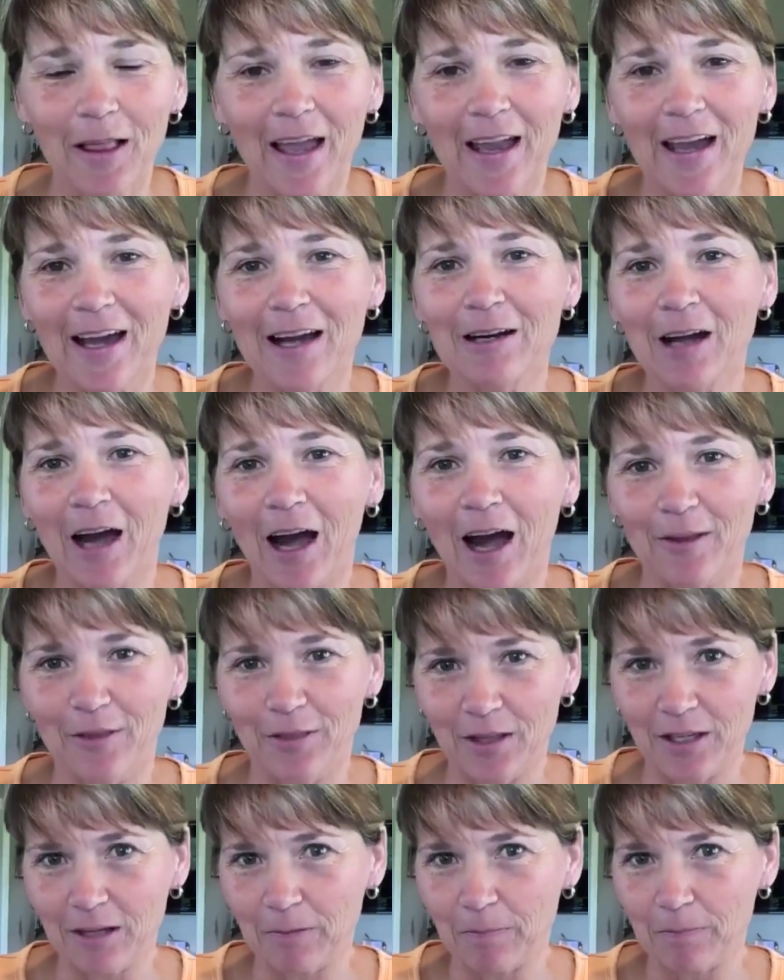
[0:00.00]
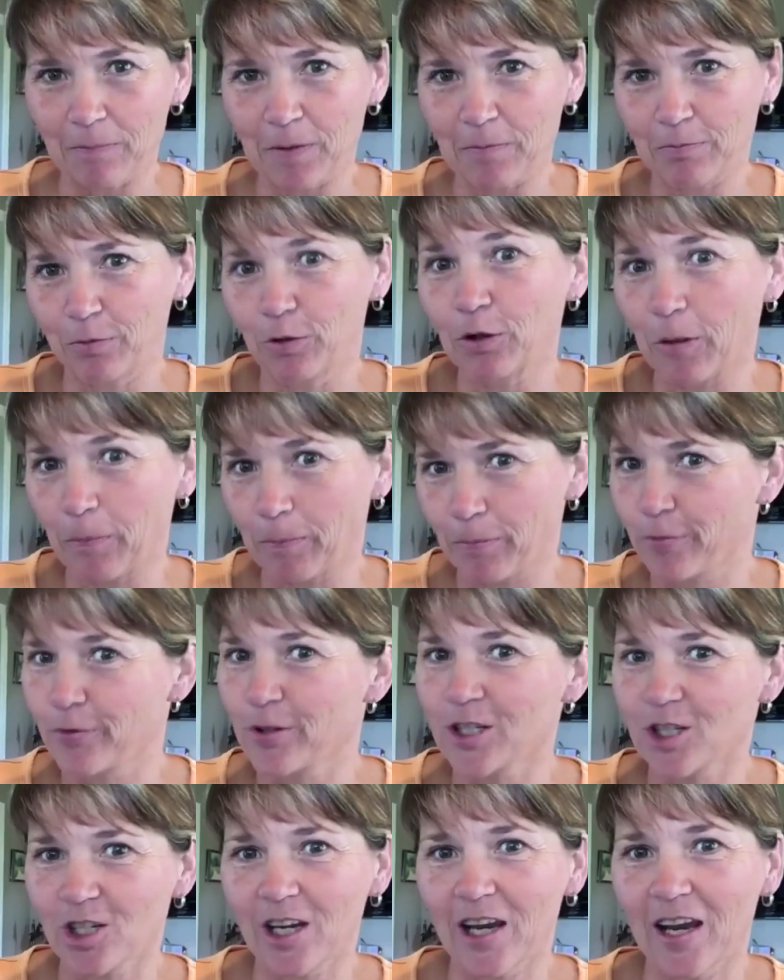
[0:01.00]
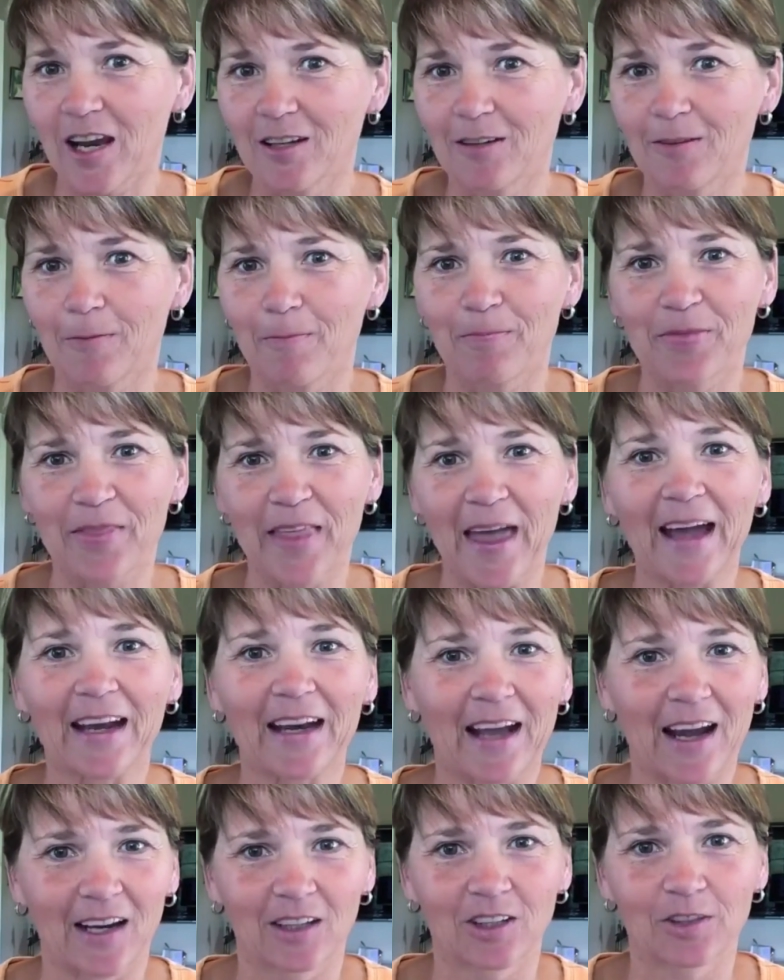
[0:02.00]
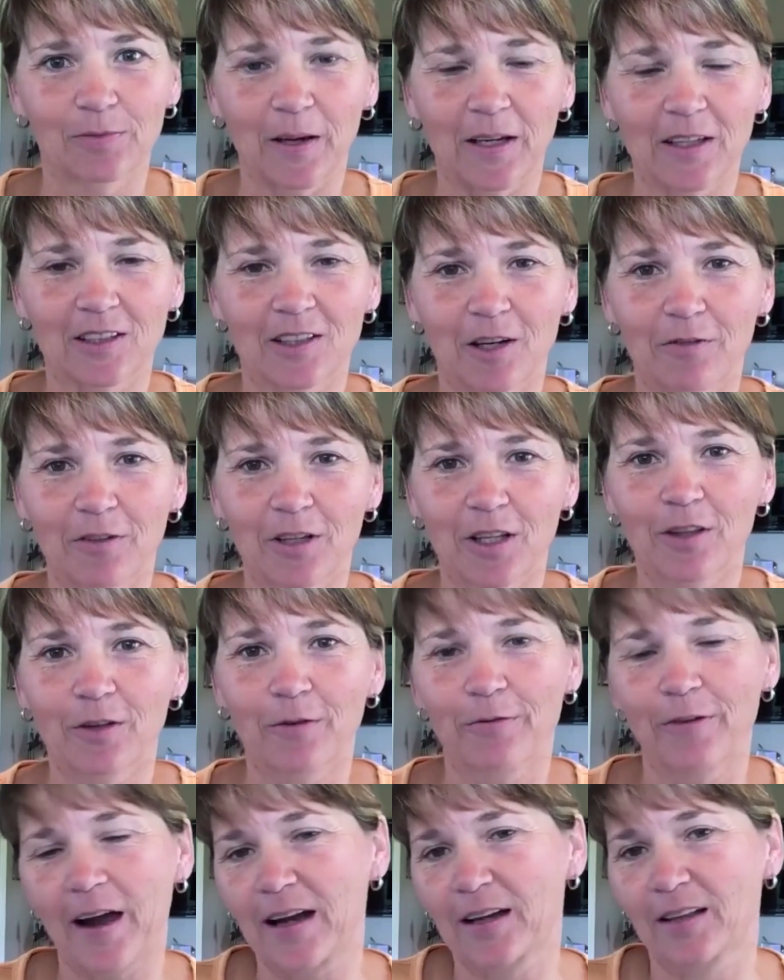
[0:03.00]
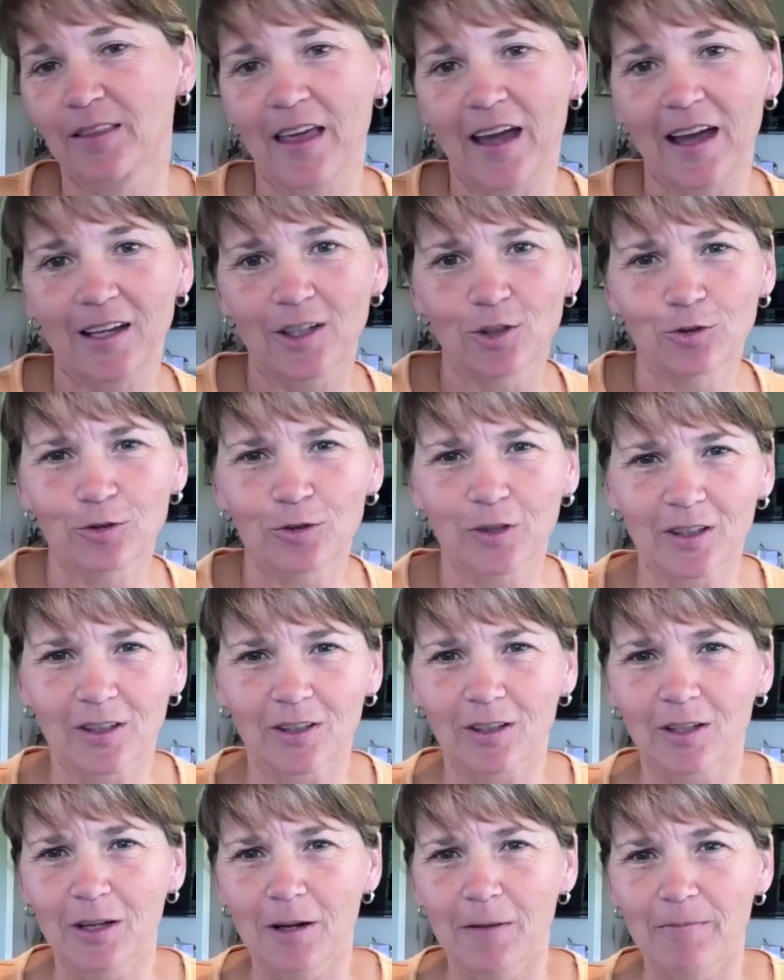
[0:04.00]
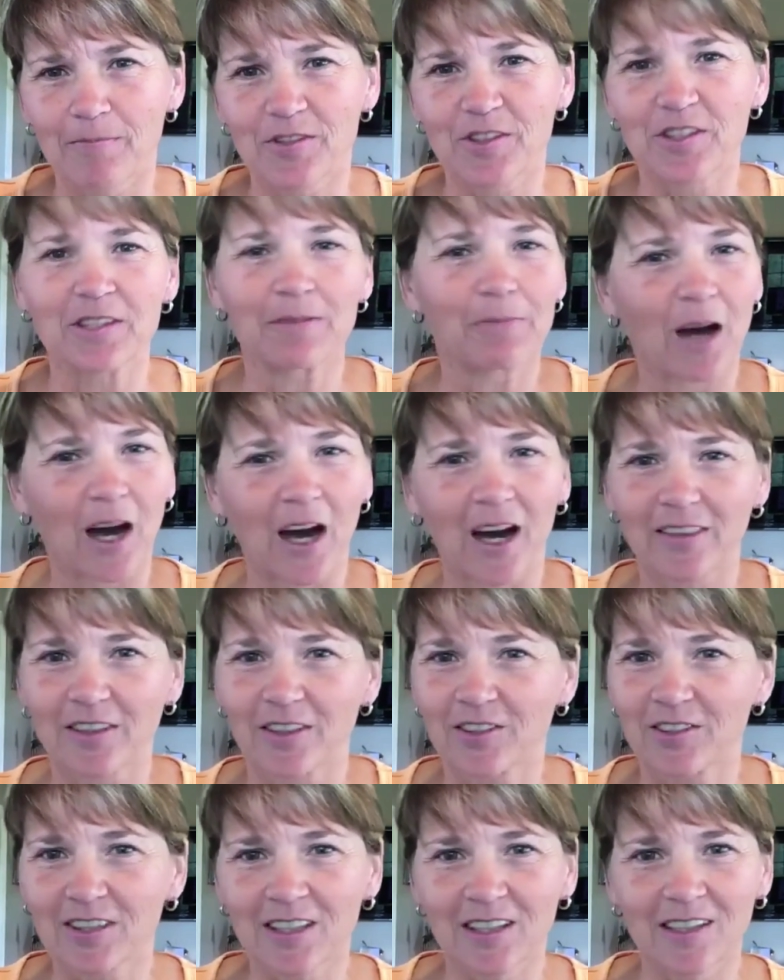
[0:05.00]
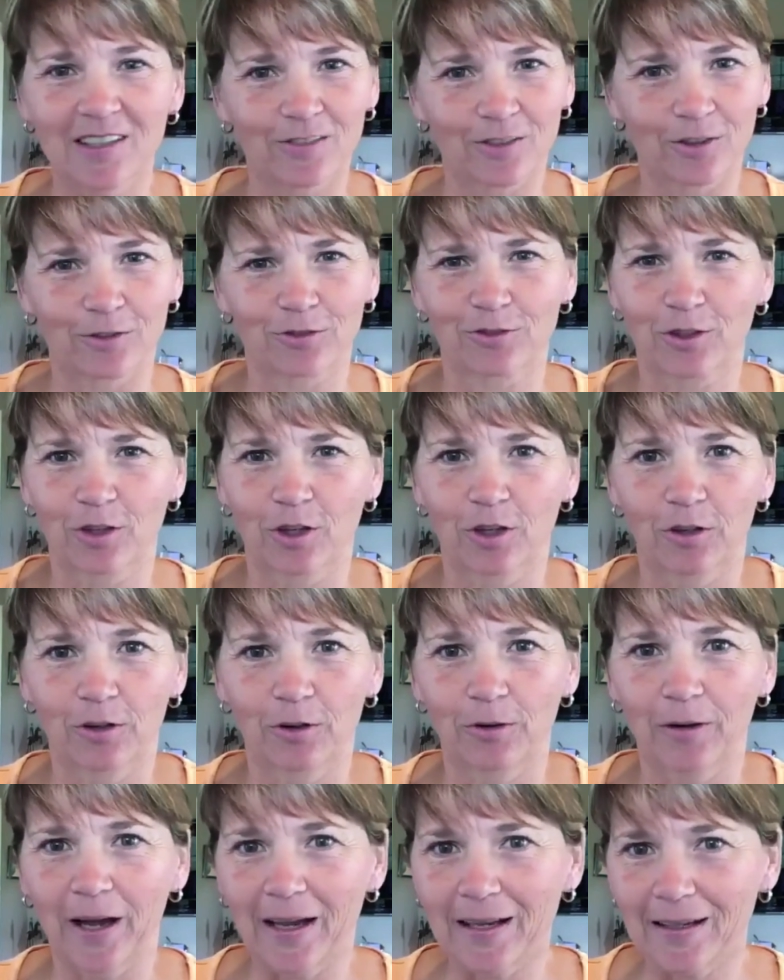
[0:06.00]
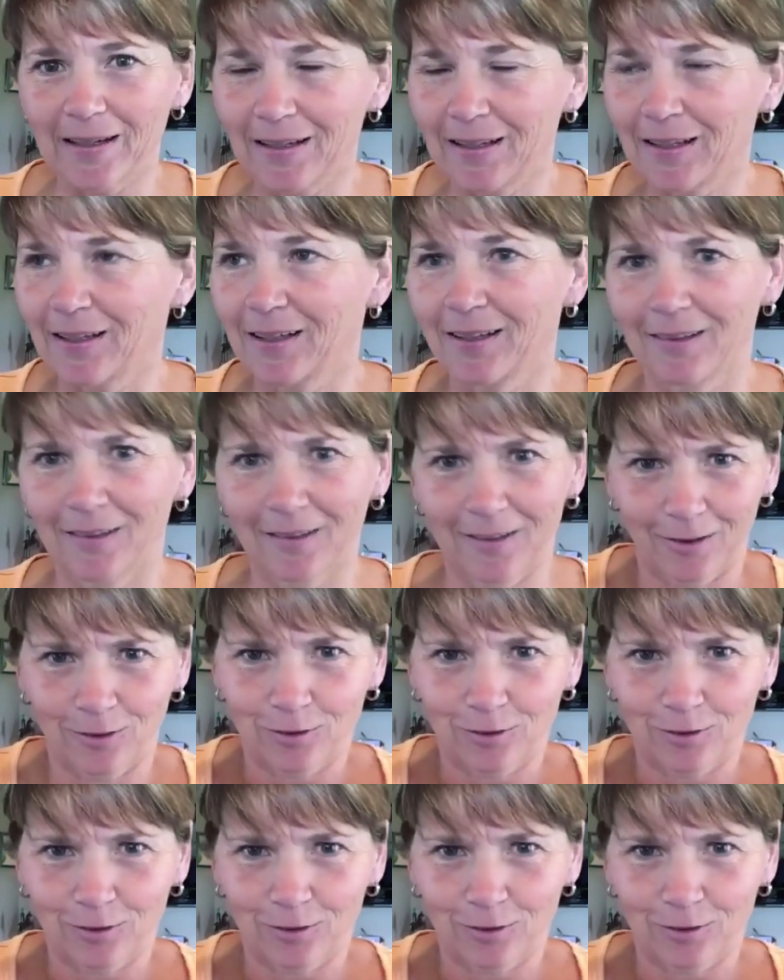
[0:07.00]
And I think people appreciate that aspect of it, the fact that you can see behind the scenes, there's no editing,